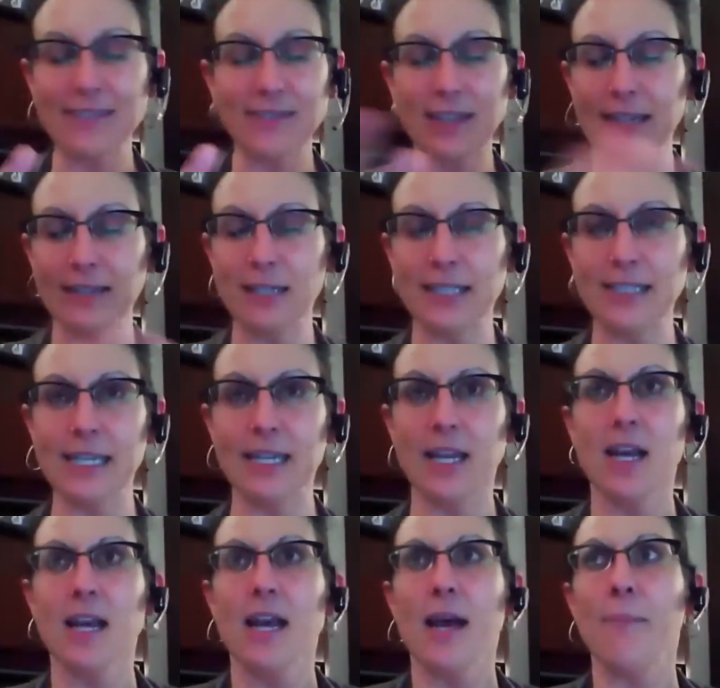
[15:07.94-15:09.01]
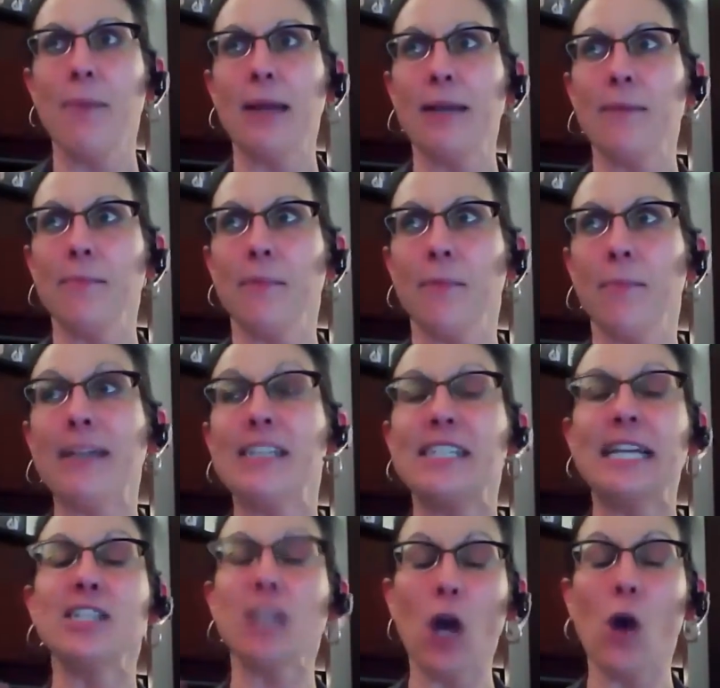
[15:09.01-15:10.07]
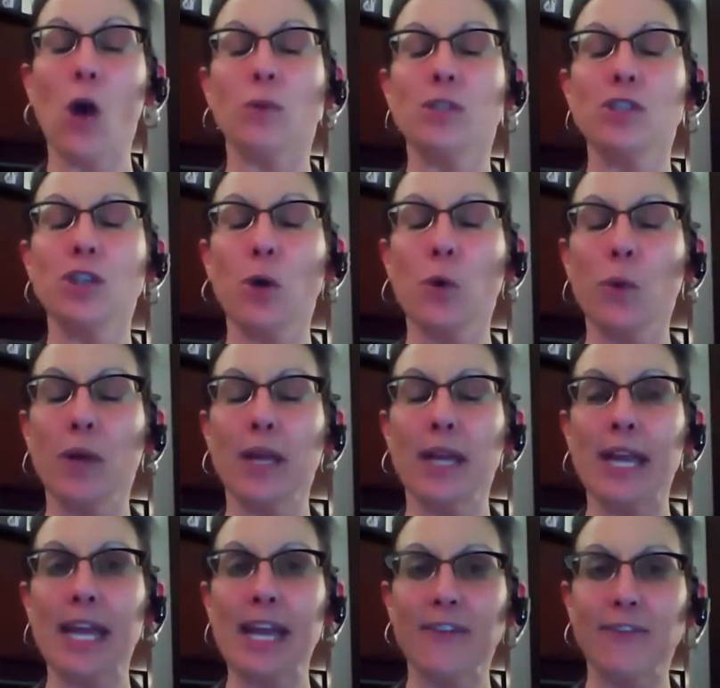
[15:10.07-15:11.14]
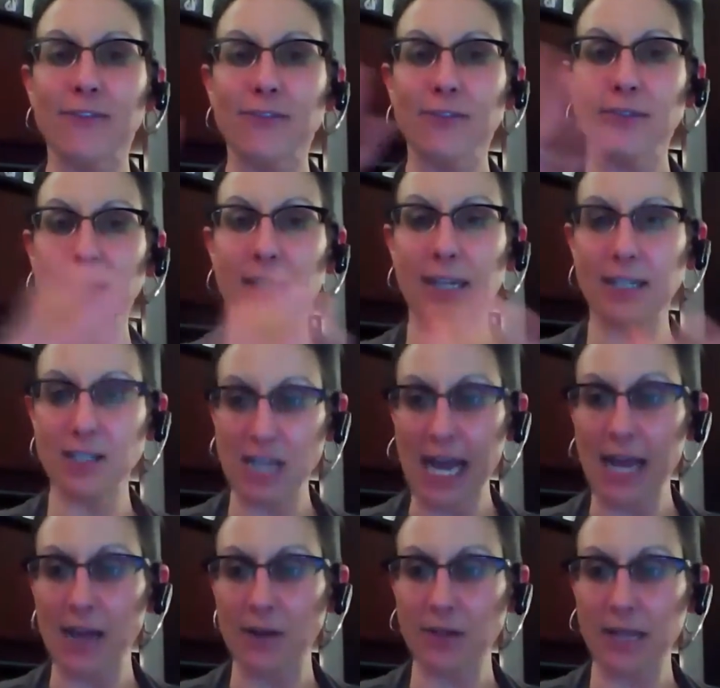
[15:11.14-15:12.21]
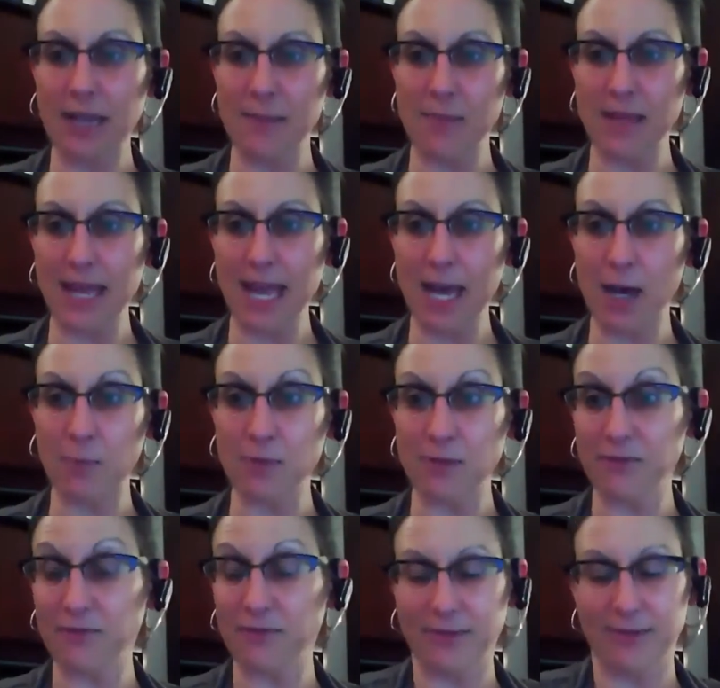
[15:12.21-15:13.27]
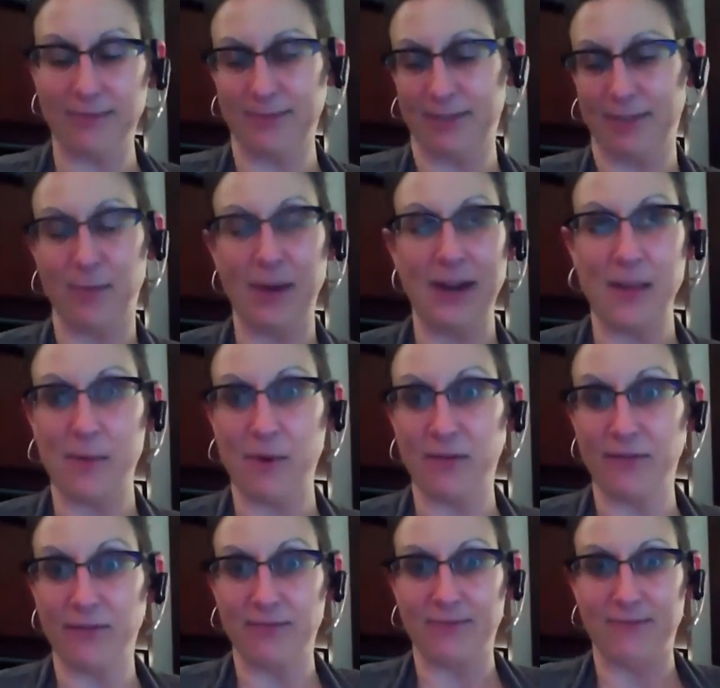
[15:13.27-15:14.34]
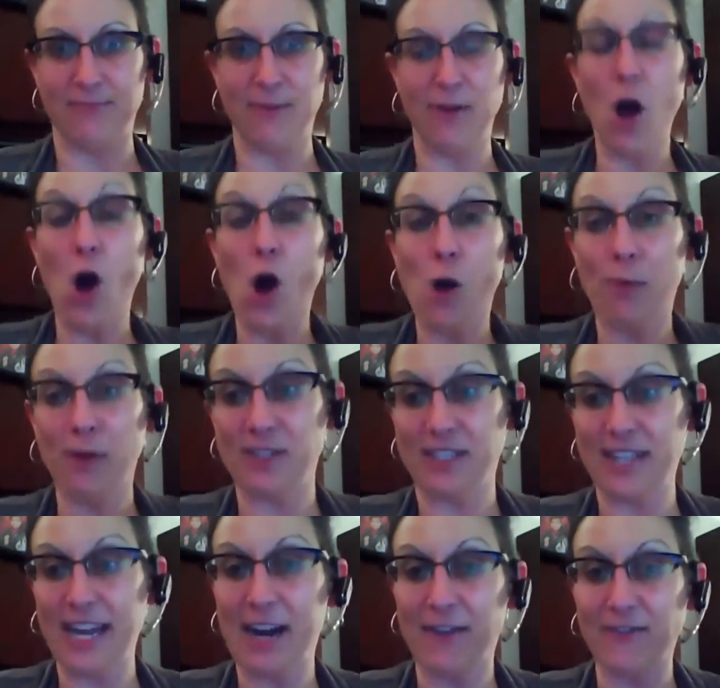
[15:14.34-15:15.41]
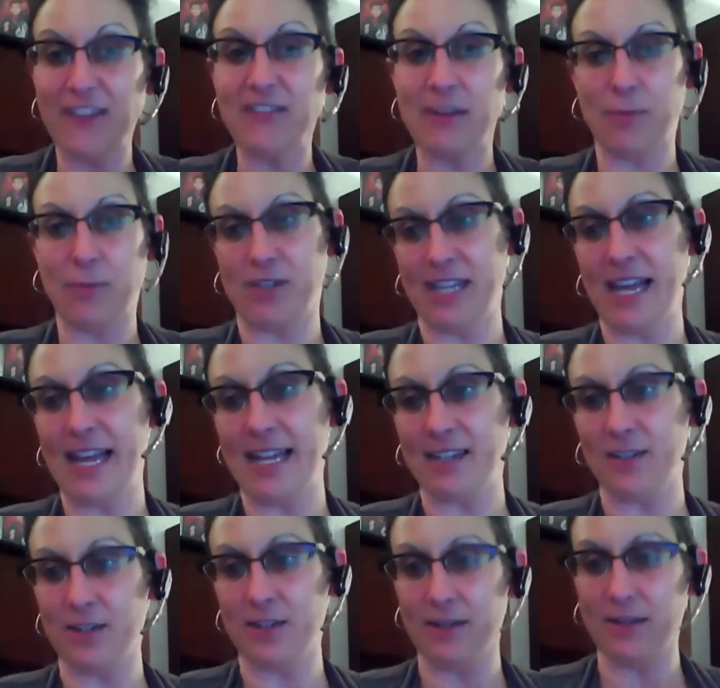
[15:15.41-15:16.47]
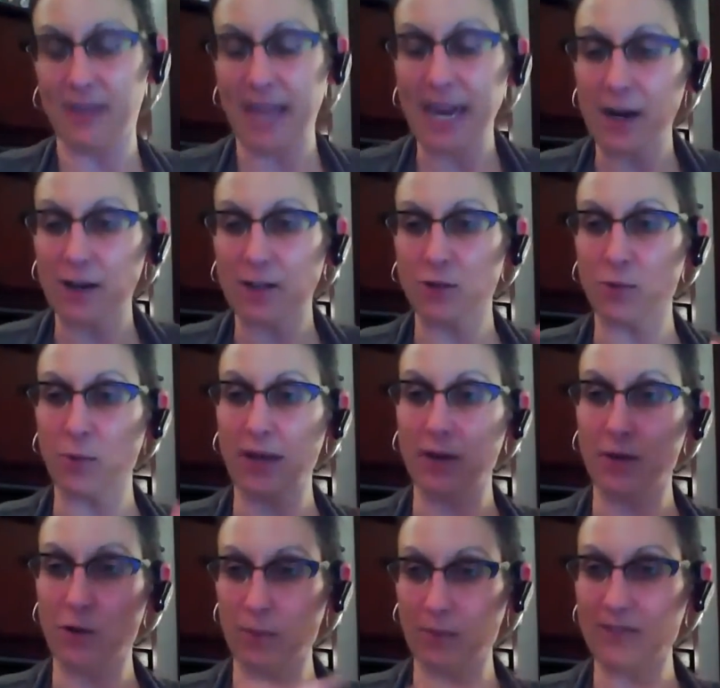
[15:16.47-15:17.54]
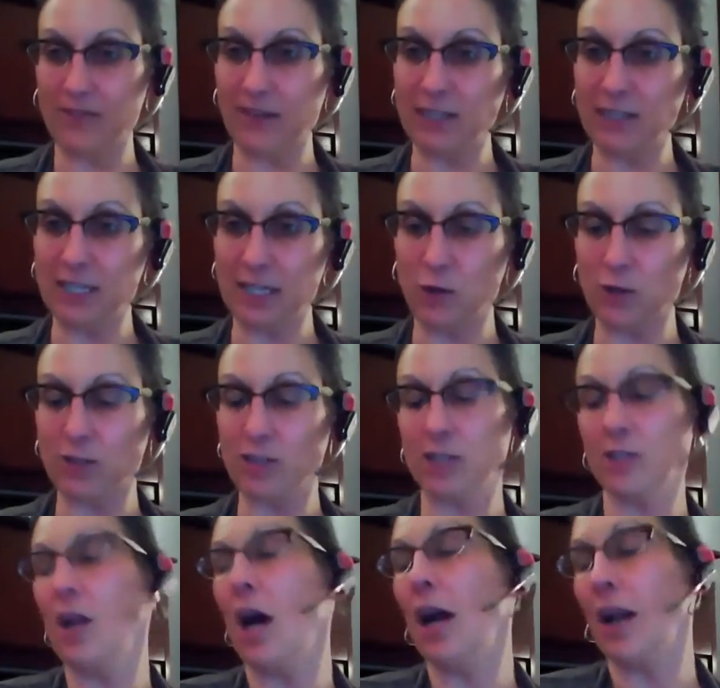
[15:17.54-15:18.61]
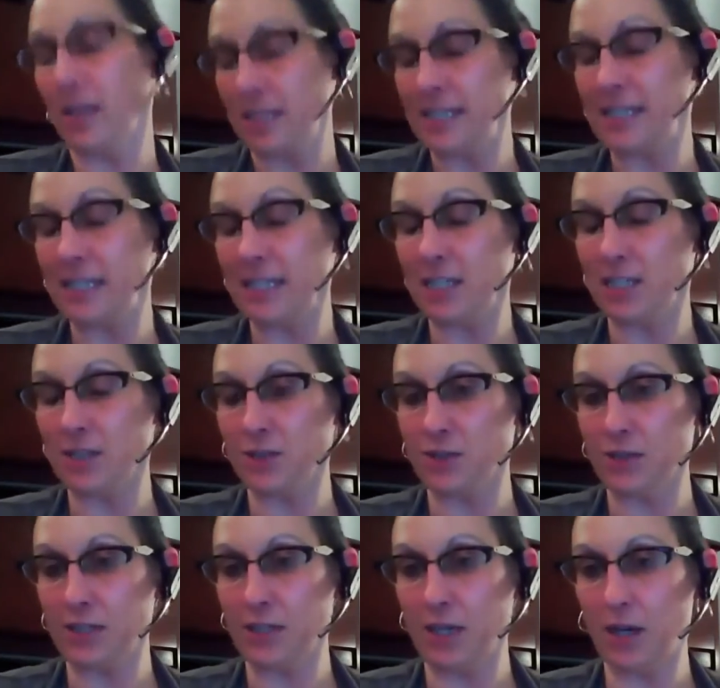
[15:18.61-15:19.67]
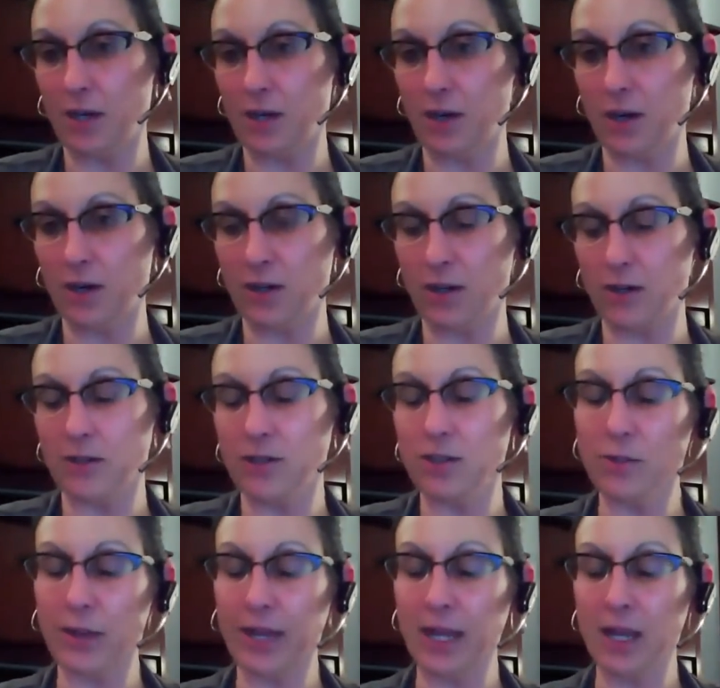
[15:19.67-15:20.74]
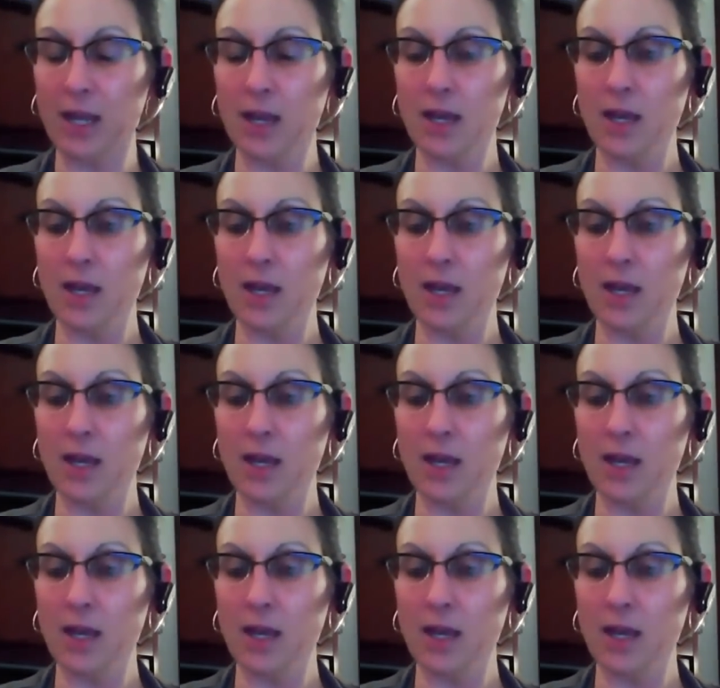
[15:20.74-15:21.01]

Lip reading: flood, it did. But essentially, so if a child can be helped to where they were almost there, 50% there to what normally functioning or non-autistic children are doing,